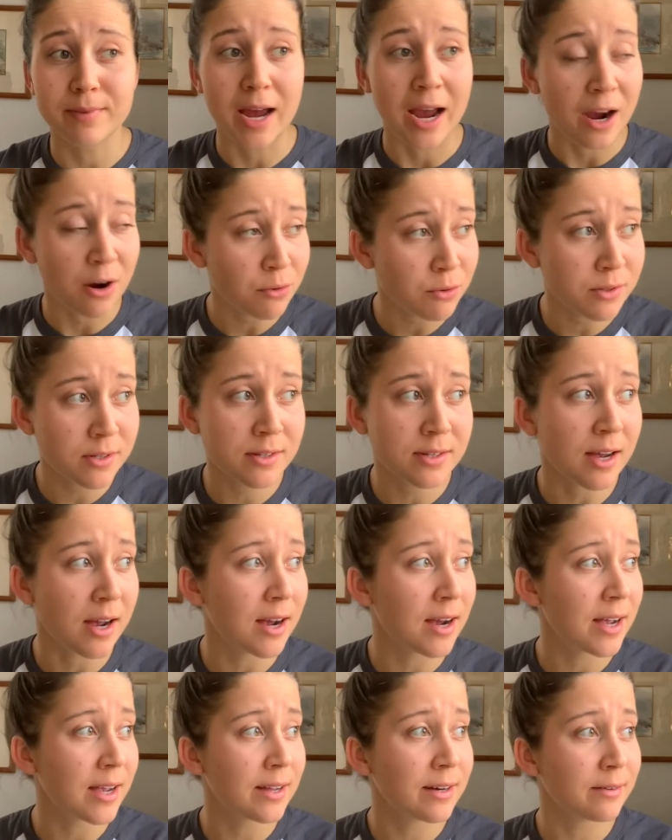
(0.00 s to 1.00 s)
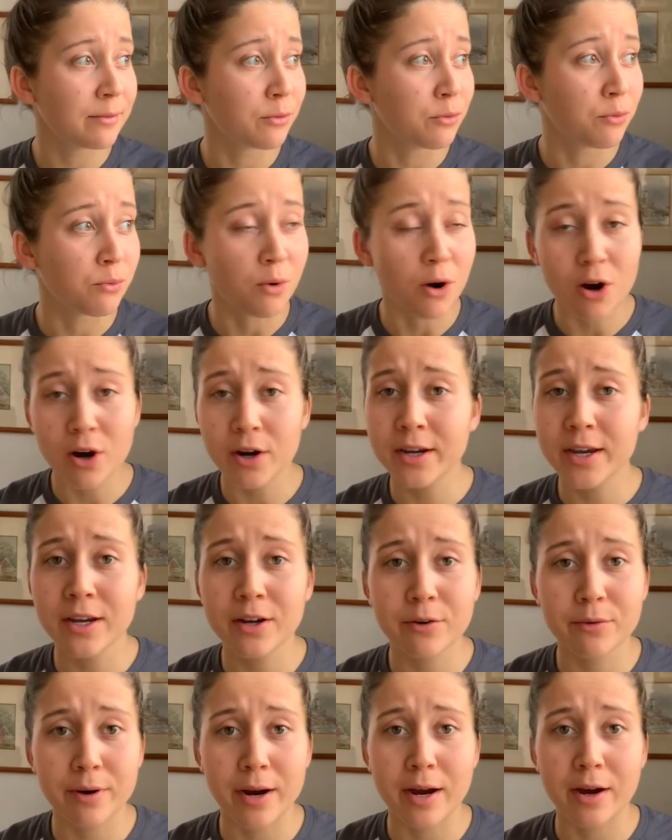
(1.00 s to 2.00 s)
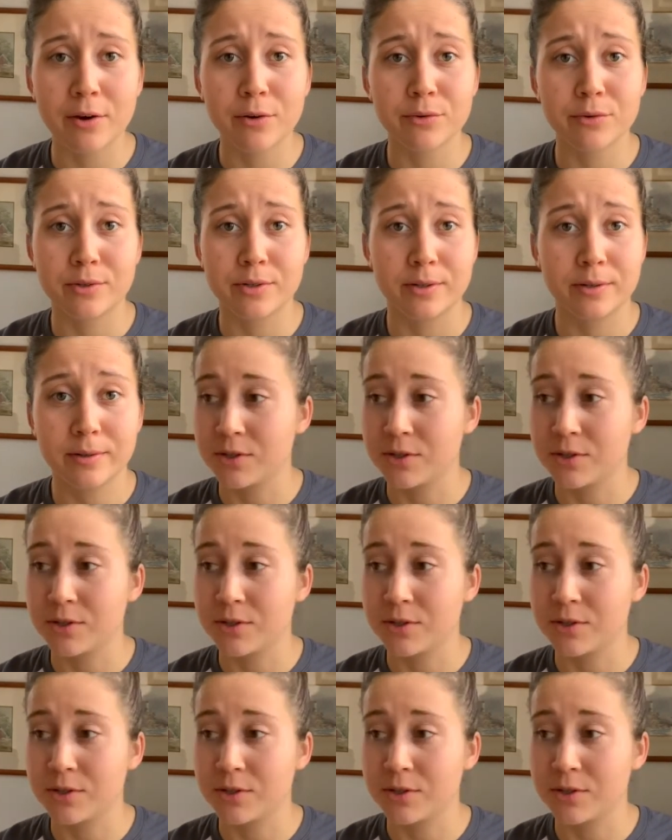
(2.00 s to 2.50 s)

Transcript: outside, walking around,